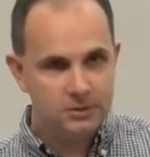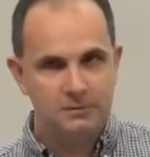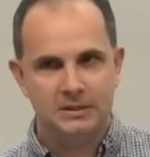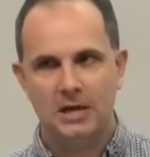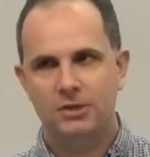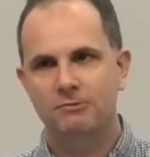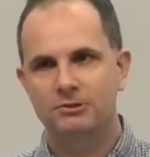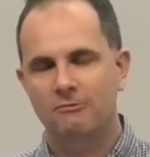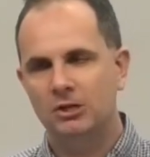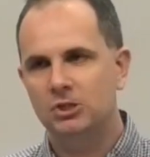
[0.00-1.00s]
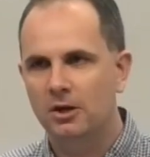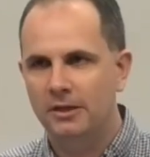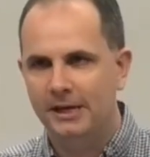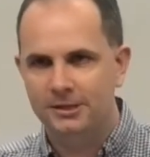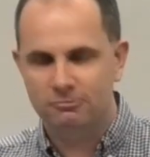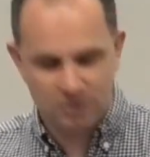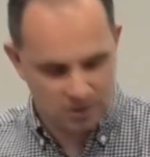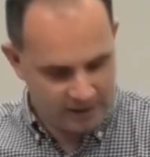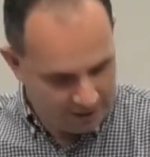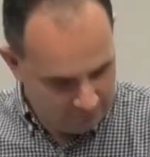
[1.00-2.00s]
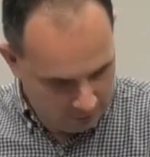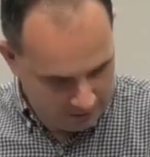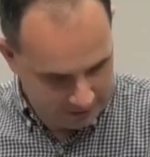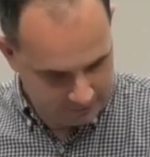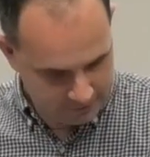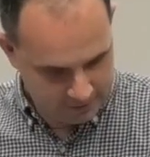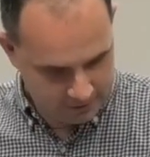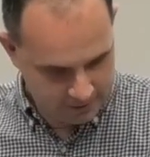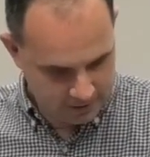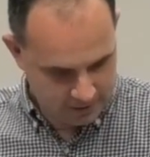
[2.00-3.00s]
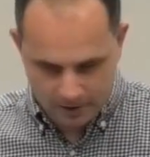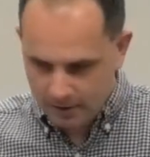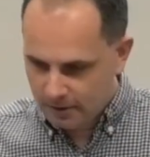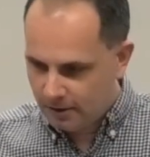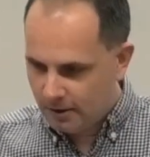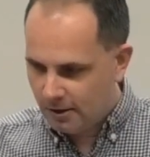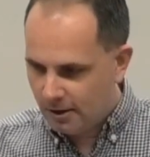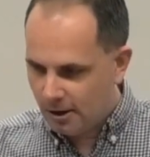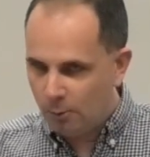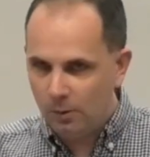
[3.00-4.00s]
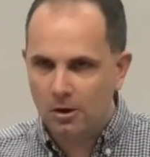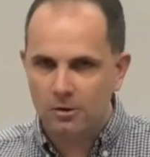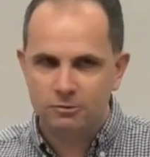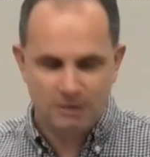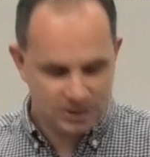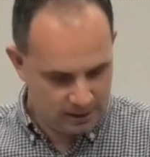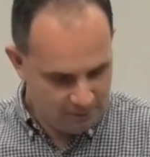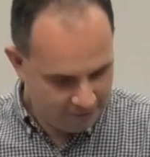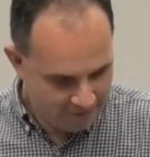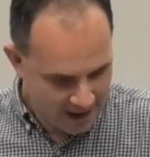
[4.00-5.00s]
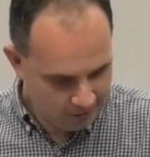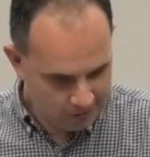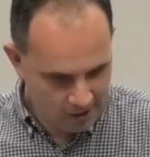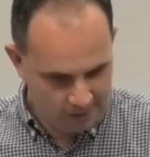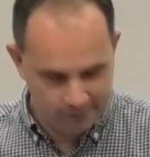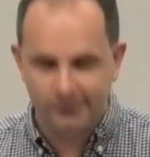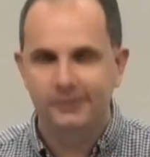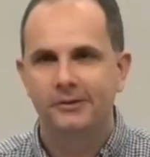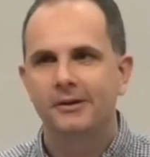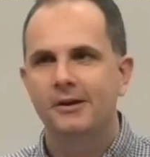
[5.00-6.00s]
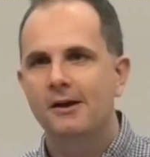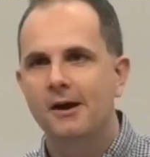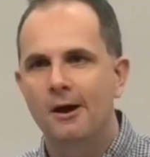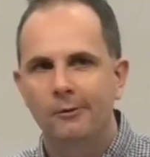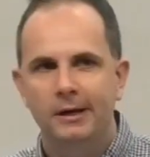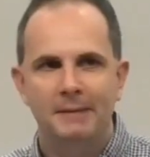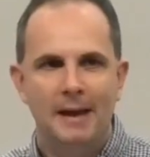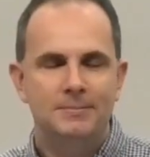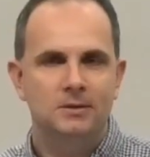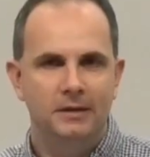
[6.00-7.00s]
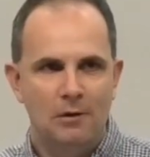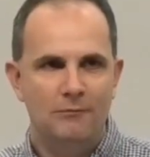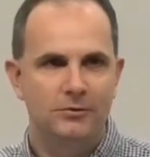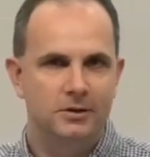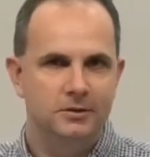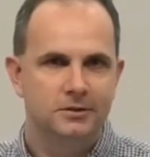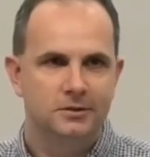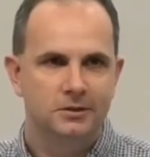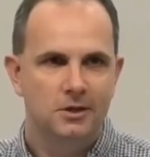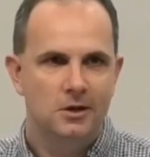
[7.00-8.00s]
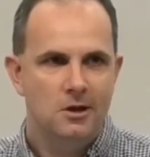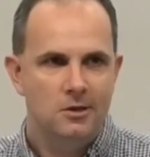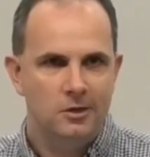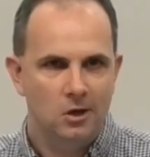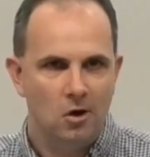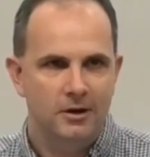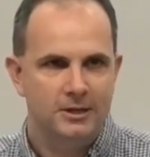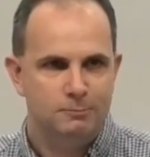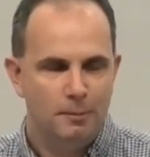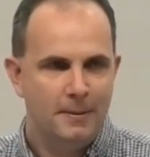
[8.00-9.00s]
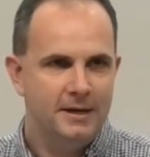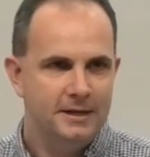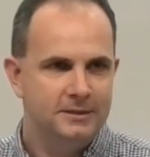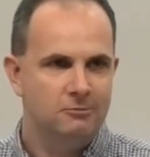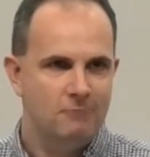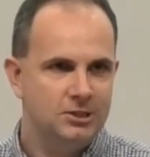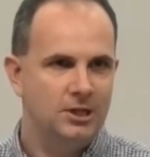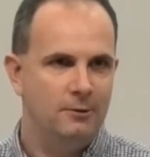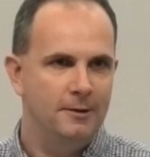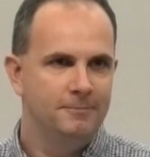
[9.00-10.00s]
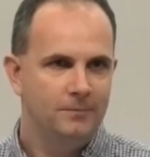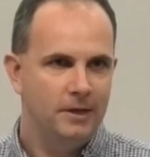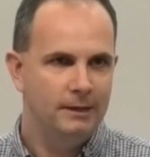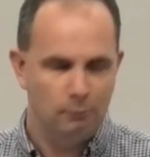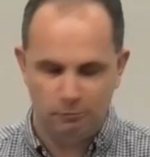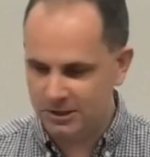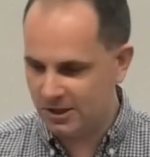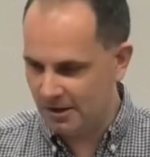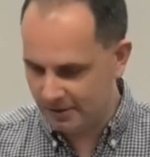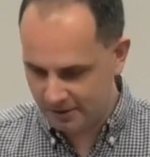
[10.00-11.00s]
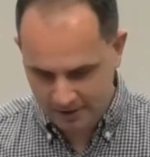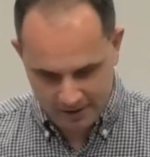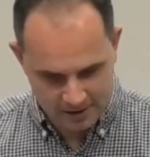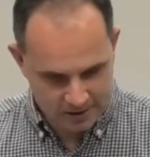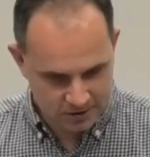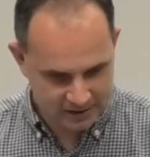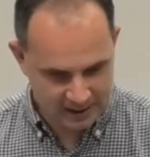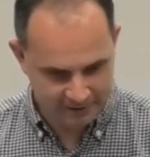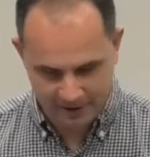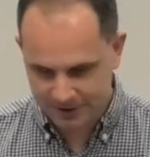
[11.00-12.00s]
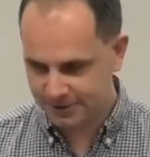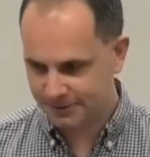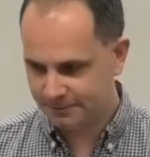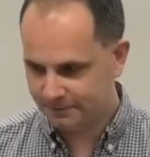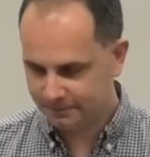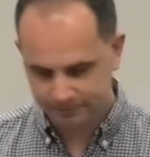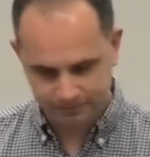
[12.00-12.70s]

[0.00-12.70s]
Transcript: to his death and resurrection, know that he is risen and ruling. Will God's rescuer fail? No. We can be absolutely confident that God has prepared his rescuer, that he will return to save us.